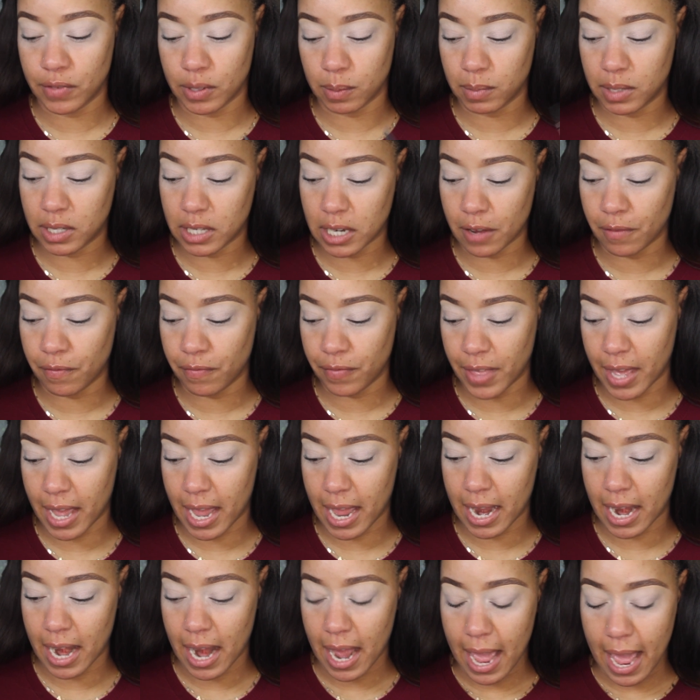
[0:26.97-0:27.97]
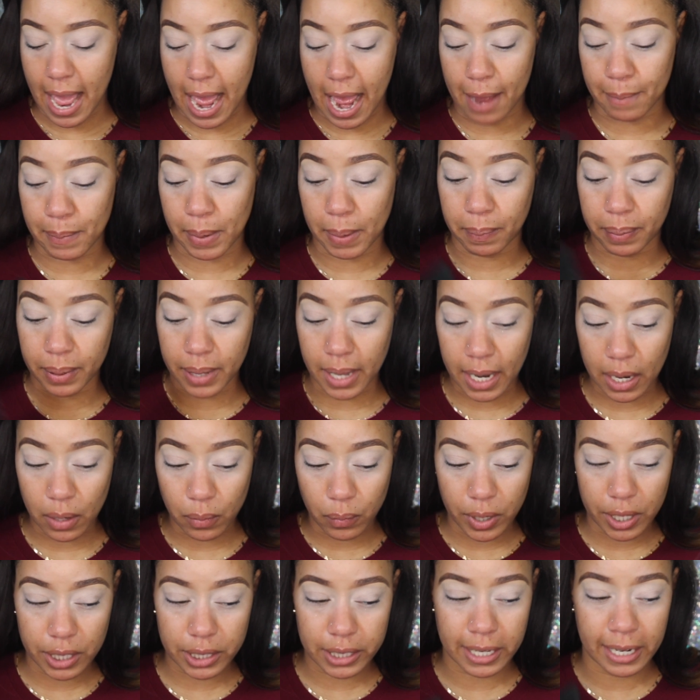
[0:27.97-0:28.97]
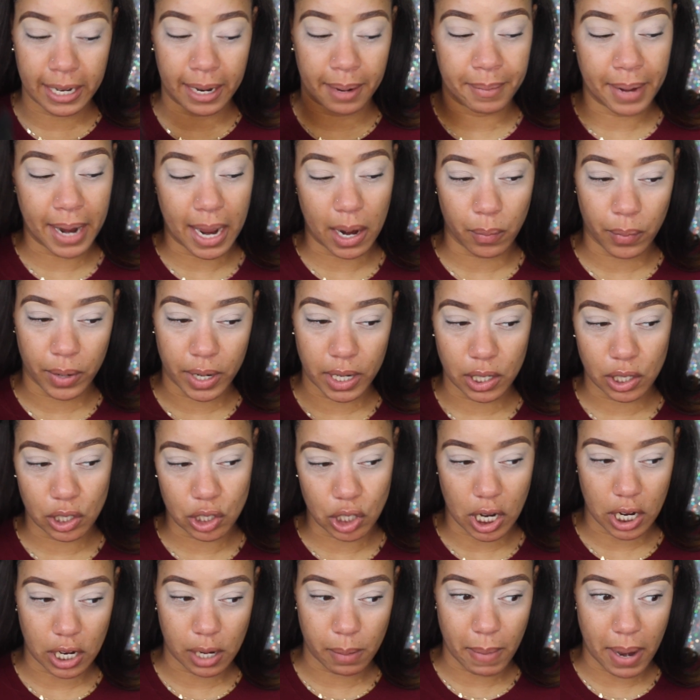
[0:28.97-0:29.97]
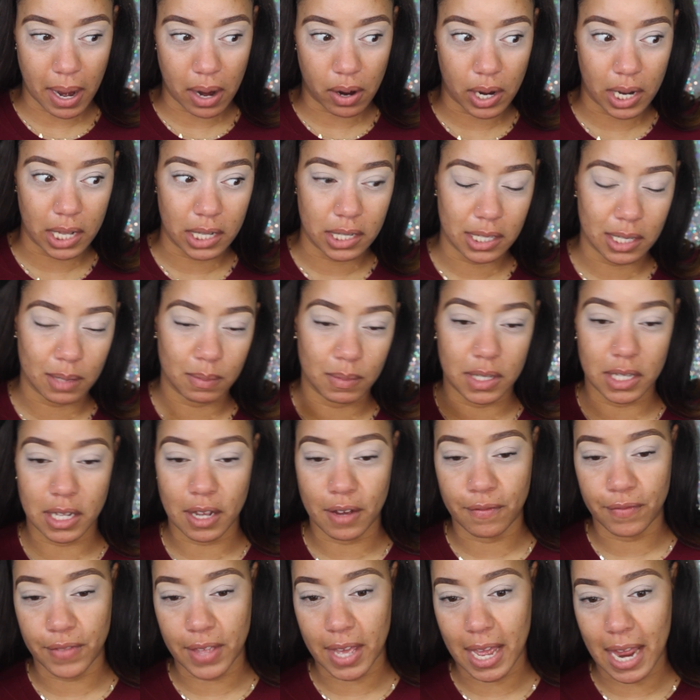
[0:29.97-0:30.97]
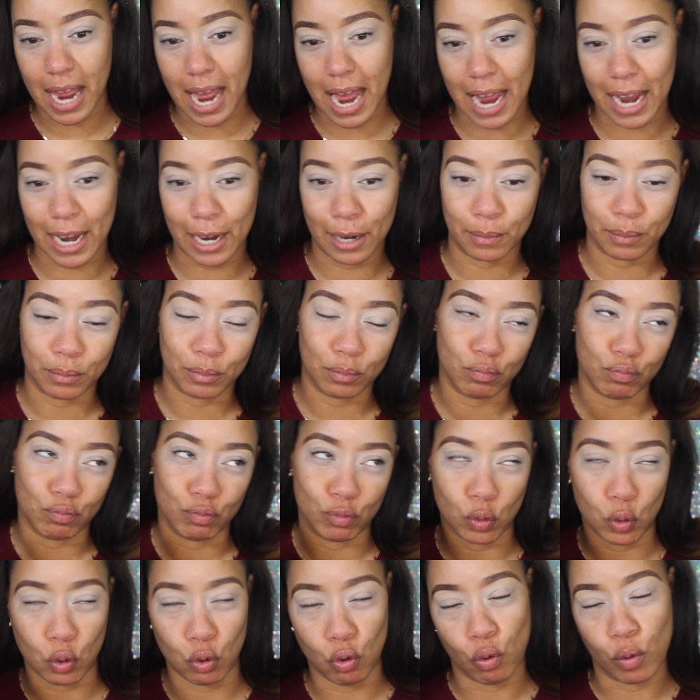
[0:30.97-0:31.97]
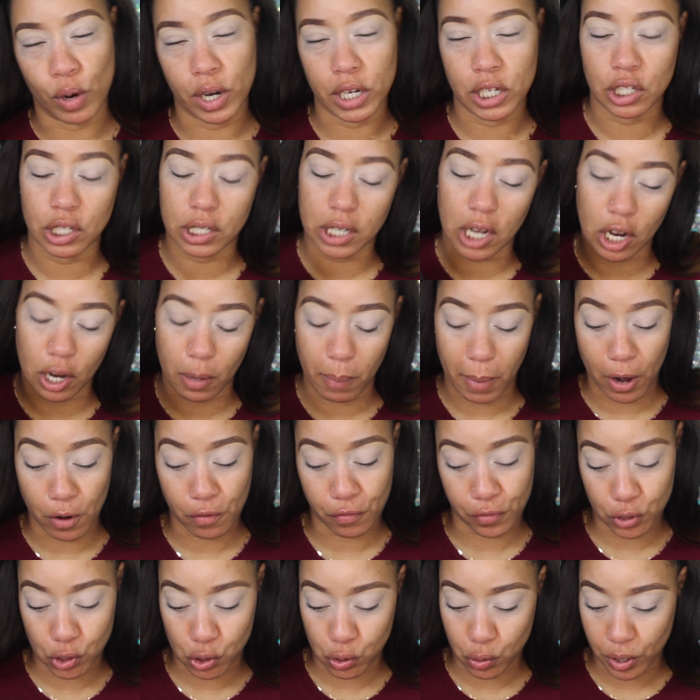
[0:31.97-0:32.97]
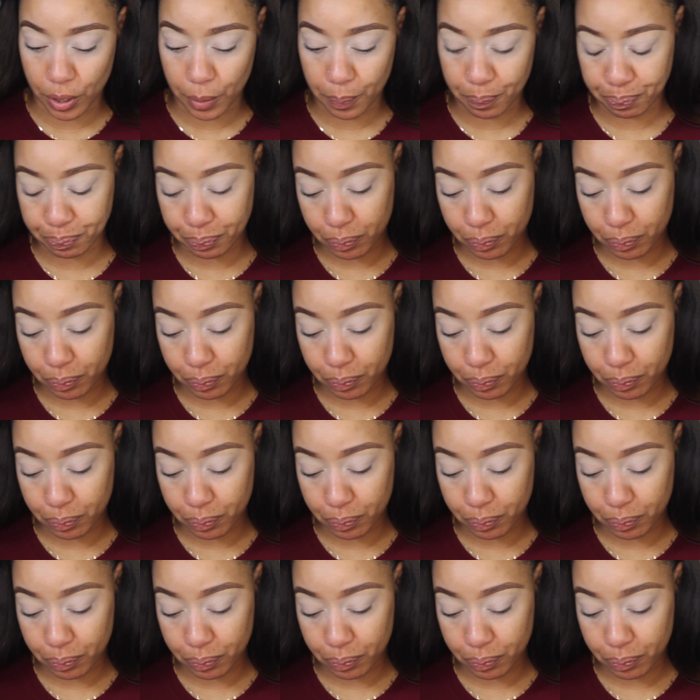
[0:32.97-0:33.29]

some stuff that I've been playing with and I'm not ready to talk about, and some stuff that I'm going to talk about for sure.